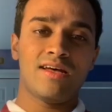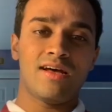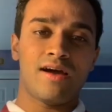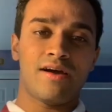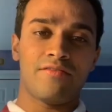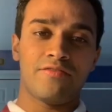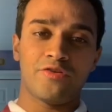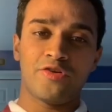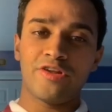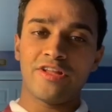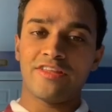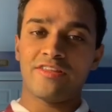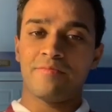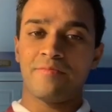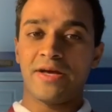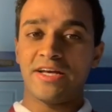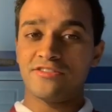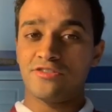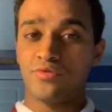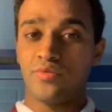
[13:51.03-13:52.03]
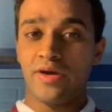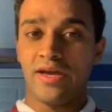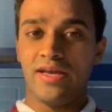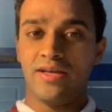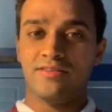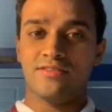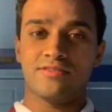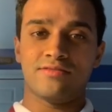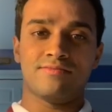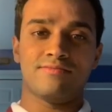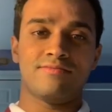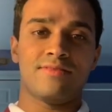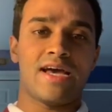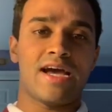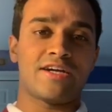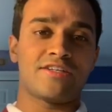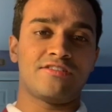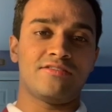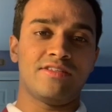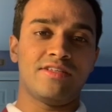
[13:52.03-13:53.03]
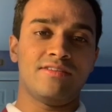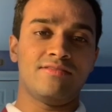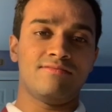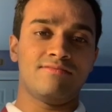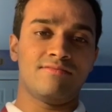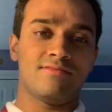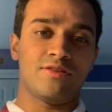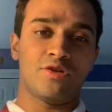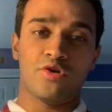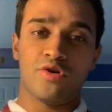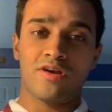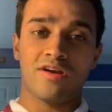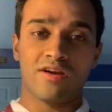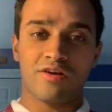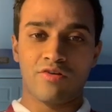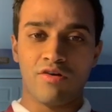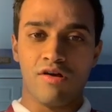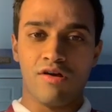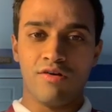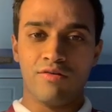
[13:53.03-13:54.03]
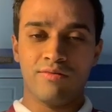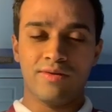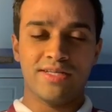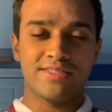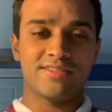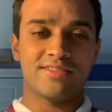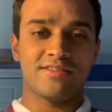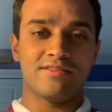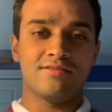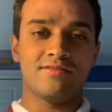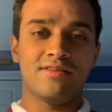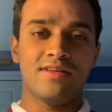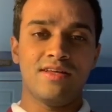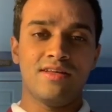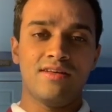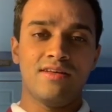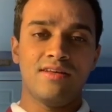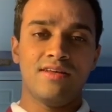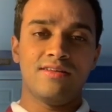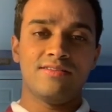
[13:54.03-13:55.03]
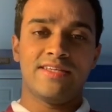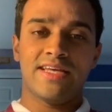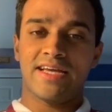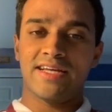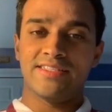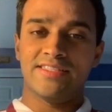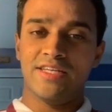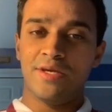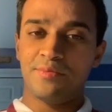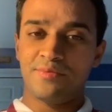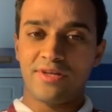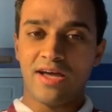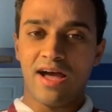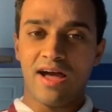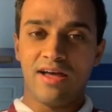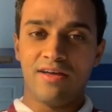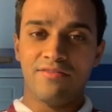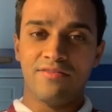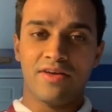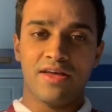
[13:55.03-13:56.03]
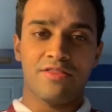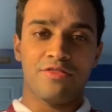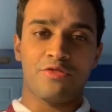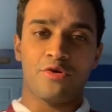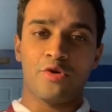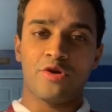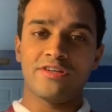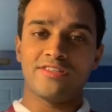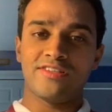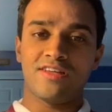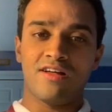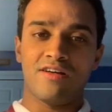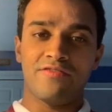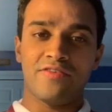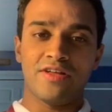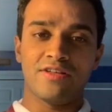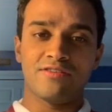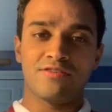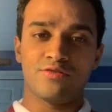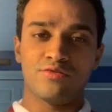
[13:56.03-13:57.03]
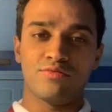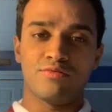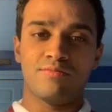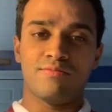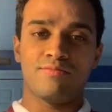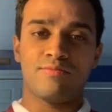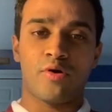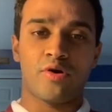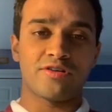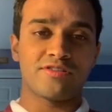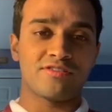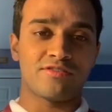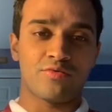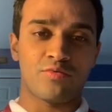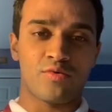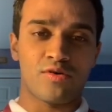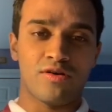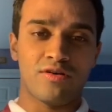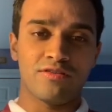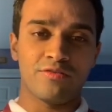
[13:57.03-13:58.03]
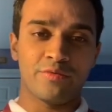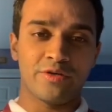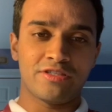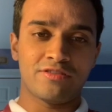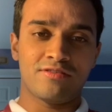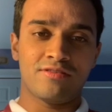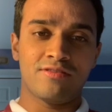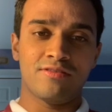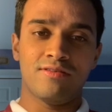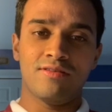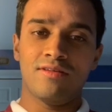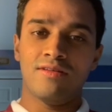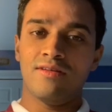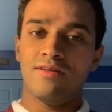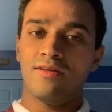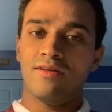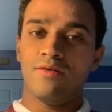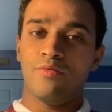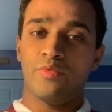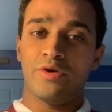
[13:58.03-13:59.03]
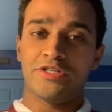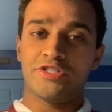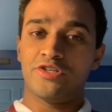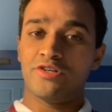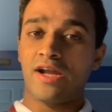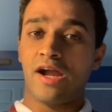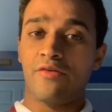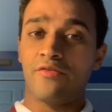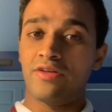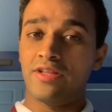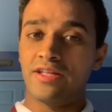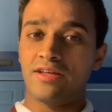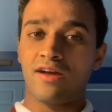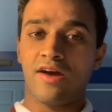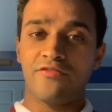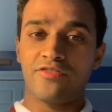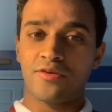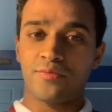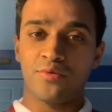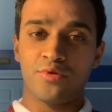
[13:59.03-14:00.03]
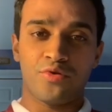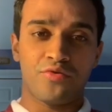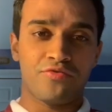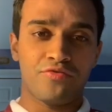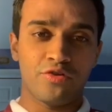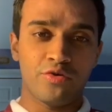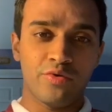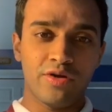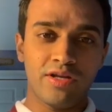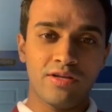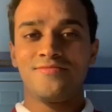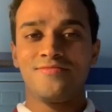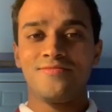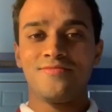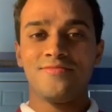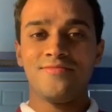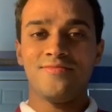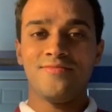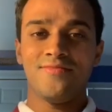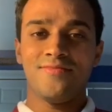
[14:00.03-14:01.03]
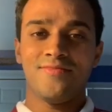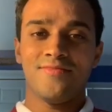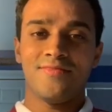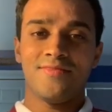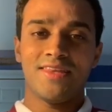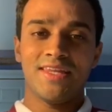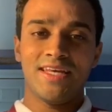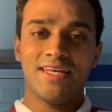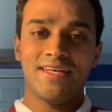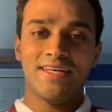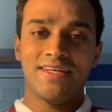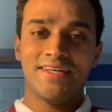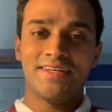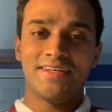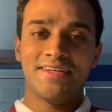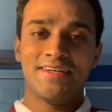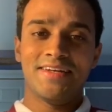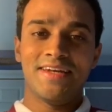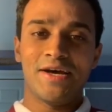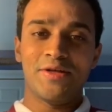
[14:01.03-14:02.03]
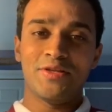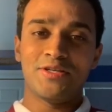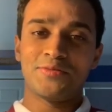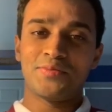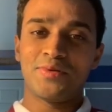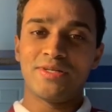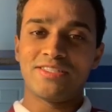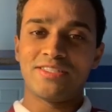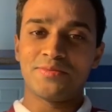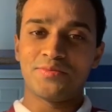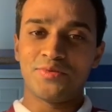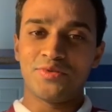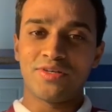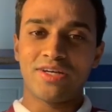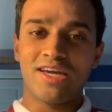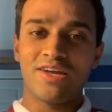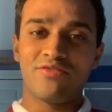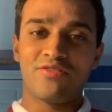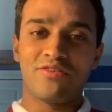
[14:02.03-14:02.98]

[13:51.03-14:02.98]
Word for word: I've learned that the best way to actually learn and grow is to take a deep dive and throw yourself into parts of the world with which you're not really comfortable or fluent. Now, this principle can